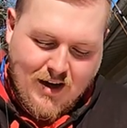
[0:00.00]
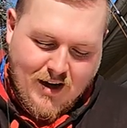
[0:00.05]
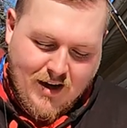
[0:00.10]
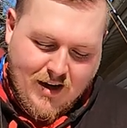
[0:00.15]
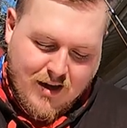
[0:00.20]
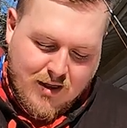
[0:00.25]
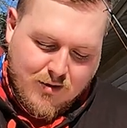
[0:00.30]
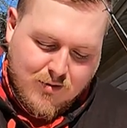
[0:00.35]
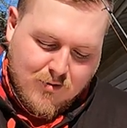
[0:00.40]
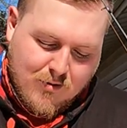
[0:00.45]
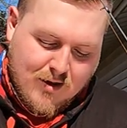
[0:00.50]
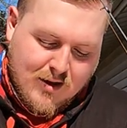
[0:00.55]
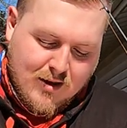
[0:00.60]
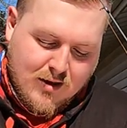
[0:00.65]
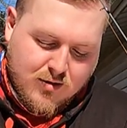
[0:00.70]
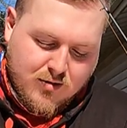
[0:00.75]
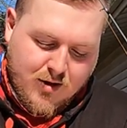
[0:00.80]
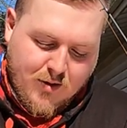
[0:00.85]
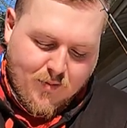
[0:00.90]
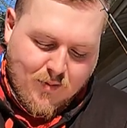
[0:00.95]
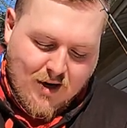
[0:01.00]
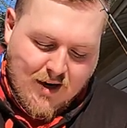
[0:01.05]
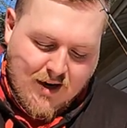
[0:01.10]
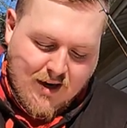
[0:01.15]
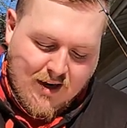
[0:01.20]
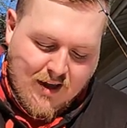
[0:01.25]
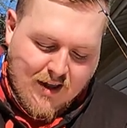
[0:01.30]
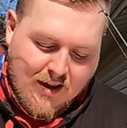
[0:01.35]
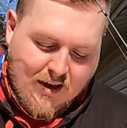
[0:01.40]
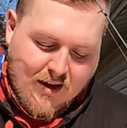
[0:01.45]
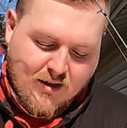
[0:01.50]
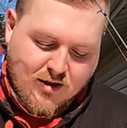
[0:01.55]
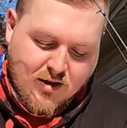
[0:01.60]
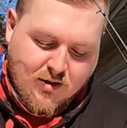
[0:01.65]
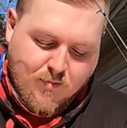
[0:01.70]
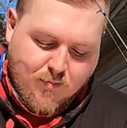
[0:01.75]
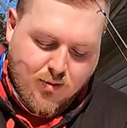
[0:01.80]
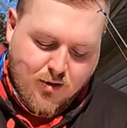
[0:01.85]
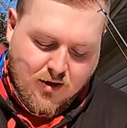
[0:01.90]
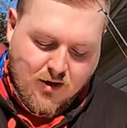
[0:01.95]
Uh, threaded the shrimp on and then
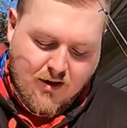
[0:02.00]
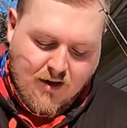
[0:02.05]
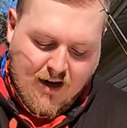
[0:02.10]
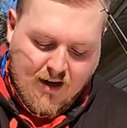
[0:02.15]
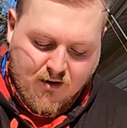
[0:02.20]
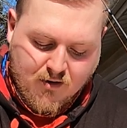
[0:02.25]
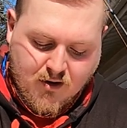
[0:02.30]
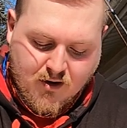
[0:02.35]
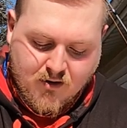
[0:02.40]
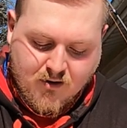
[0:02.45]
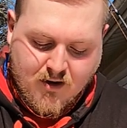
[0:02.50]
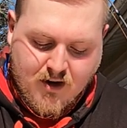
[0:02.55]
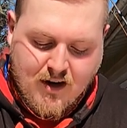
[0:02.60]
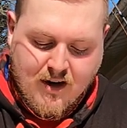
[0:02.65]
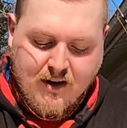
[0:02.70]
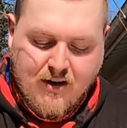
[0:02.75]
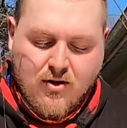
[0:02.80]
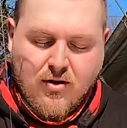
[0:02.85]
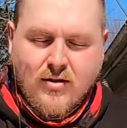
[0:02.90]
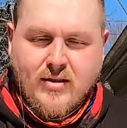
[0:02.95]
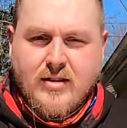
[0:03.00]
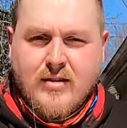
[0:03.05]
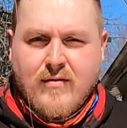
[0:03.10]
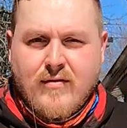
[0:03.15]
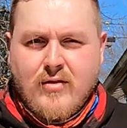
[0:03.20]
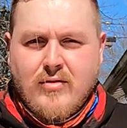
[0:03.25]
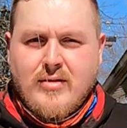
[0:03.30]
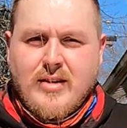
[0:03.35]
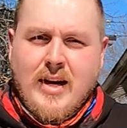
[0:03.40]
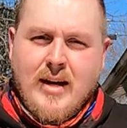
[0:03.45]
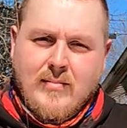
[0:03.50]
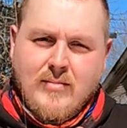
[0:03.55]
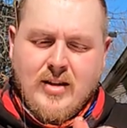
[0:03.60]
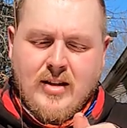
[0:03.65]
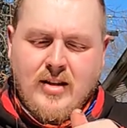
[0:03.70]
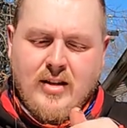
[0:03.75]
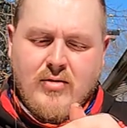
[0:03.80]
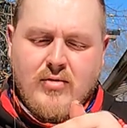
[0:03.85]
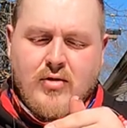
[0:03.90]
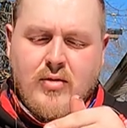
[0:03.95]
just put the night crawler on, hooked it a few times
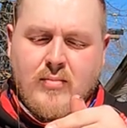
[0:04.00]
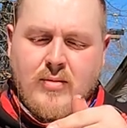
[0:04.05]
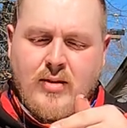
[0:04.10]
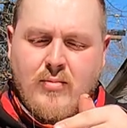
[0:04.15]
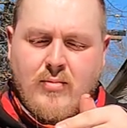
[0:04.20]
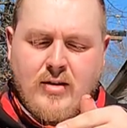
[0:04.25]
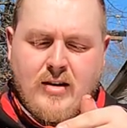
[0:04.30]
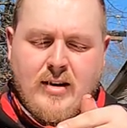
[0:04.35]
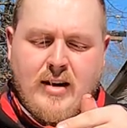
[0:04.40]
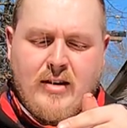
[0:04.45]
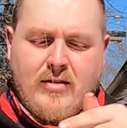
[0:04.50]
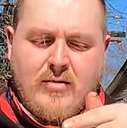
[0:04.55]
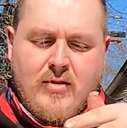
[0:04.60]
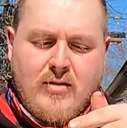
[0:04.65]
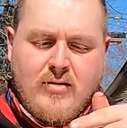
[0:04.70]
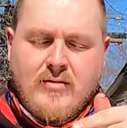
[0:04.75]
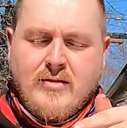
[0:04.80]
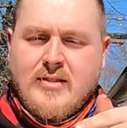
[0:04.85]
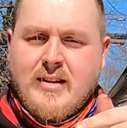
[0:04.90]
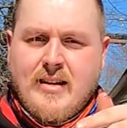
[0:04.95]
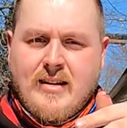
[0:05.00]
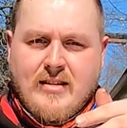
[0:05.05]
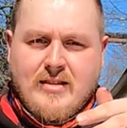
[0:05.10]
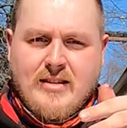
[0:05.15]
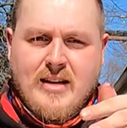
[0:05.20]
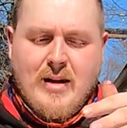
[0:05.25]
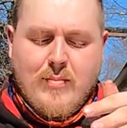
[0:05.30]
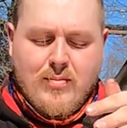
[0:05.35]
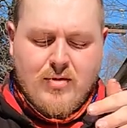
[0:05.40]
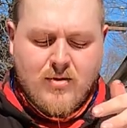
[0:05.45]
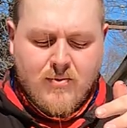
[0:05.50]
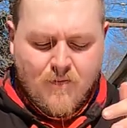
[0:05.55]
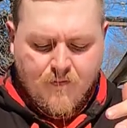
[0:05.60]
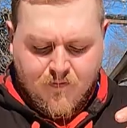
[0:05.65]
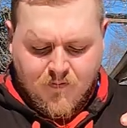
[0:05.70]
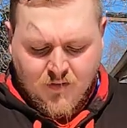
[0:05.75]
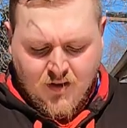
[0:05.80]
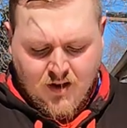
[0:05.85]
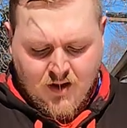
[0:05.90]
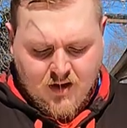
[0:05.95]
like you normally would a night crawler is like a stopper.
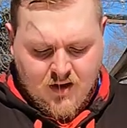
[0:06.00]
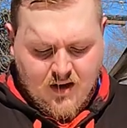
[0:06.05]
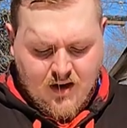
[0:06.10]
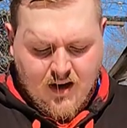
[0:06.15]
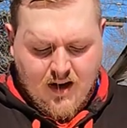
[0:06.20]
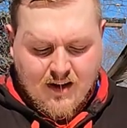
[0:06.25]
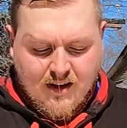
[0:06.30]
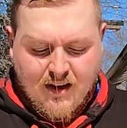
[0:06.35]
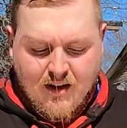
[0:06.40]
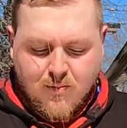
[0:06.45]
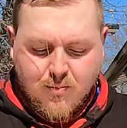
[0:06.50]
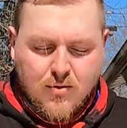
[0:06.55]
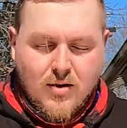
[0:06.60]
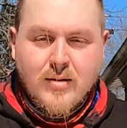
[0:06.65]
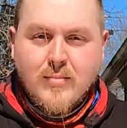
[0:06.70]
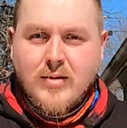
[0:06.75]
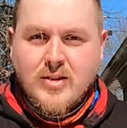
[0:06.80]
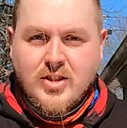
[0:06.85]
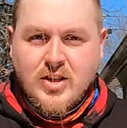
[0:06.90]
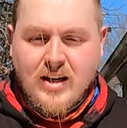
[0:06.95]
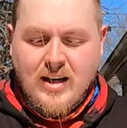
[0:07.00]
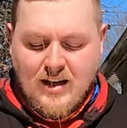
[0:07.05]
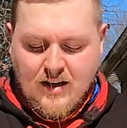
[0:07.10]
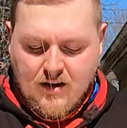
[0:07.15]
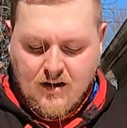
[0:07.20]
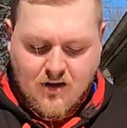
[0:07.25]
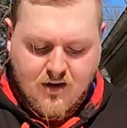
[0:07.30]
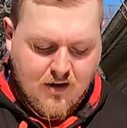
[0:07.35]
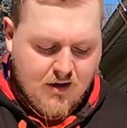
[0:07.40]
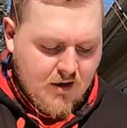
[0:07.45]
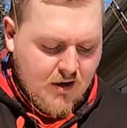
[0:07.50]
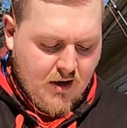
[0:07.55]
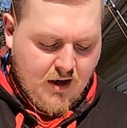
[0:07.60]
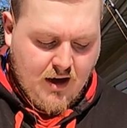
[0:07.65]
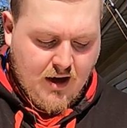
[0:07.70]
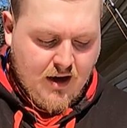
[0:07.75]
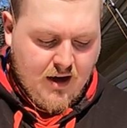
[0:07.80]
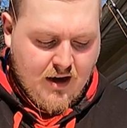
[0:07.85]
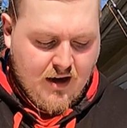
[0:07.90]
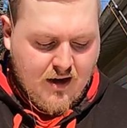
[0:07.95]
And that's pretty much it.
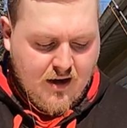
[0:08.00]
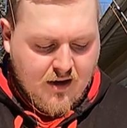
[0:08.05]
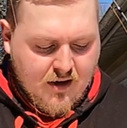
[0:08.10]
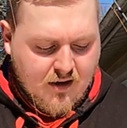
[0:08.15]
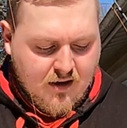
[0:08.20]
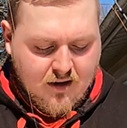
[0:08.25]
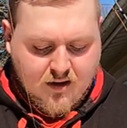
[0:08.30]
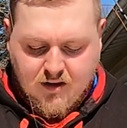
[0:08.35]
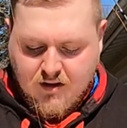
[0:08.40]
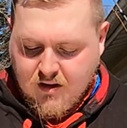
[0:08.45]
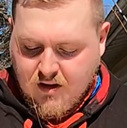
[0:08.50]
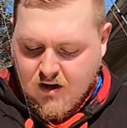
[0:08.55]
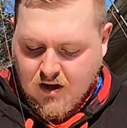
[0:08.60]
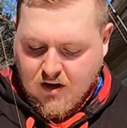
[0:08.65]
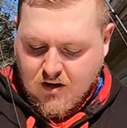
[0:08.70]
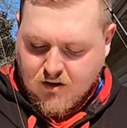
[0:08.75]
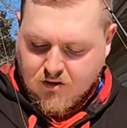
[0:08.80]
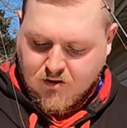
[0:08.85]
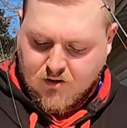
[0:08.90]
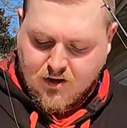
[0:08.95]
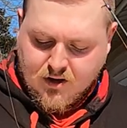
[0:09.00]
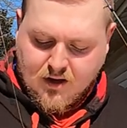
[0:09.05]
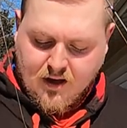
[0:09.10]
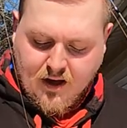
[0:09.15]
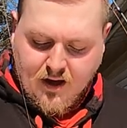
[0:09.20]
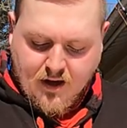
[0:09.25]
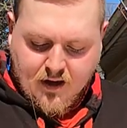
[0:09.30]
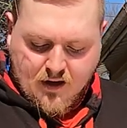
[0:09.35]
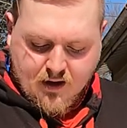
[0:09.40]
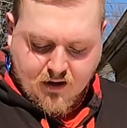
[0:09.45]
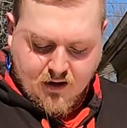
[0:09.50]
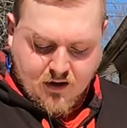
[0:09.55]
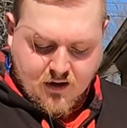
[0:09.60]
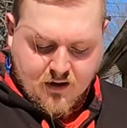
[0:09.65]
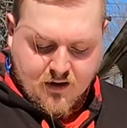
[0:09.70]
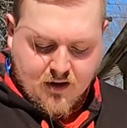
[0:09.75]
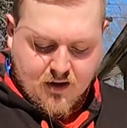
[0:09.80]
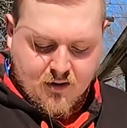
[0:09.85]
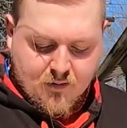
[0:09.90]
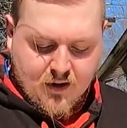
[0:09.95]
Uh, other thing,
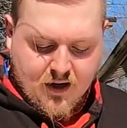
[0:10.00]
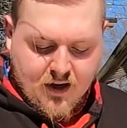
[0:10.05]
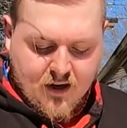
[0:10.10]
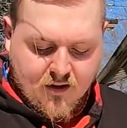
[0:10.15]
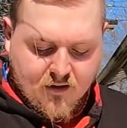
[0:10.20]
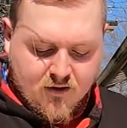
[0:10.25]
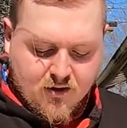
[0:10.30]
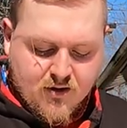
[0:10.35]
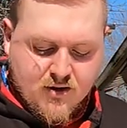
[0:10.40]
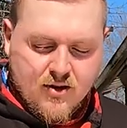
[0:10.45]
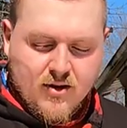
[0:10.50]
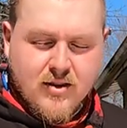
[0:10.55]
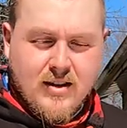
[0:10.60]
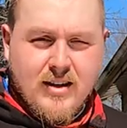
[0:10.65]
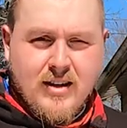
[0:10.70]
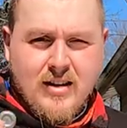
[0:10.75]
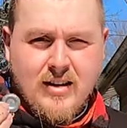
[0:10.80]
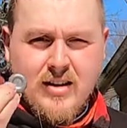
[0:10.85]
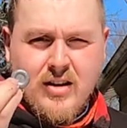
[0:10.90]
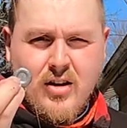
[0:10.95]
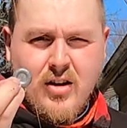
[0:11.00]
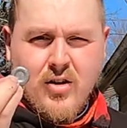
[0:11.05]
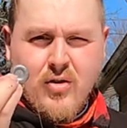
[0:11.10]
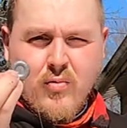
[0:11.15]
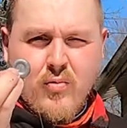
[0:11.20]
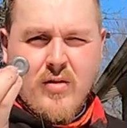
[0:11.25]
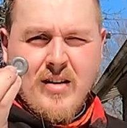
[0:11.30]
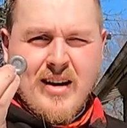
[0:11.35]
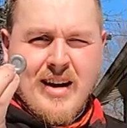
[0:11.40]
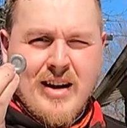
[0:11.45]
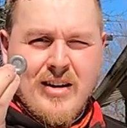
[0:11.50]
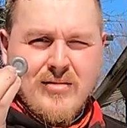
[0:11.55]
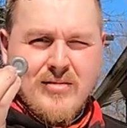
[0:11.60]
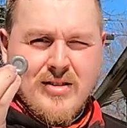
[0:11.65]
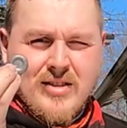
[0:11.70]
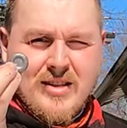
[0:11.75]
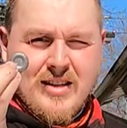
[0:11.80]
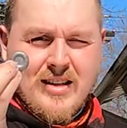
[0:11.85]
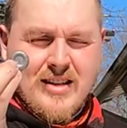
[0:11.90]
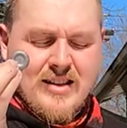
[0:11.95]
now that my hands are all dirty, one
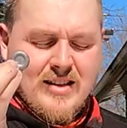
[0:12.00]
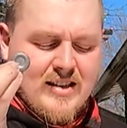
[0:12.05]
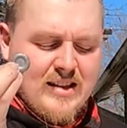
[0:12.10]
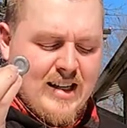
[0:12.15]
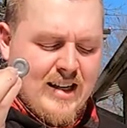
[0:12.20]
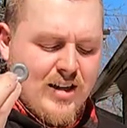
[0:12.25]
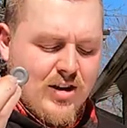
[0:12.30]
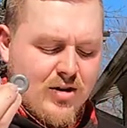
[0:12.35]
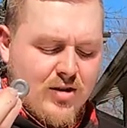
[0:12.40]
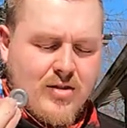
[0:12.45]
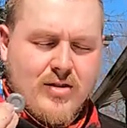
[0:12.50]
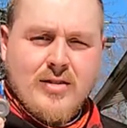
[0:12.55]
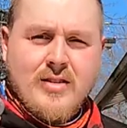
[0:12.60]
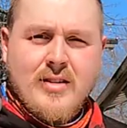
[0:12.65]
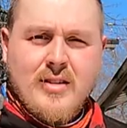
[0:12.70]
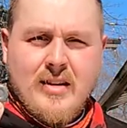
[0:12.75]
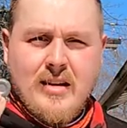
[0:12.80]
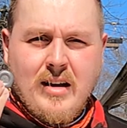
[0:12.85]
ounce sinker.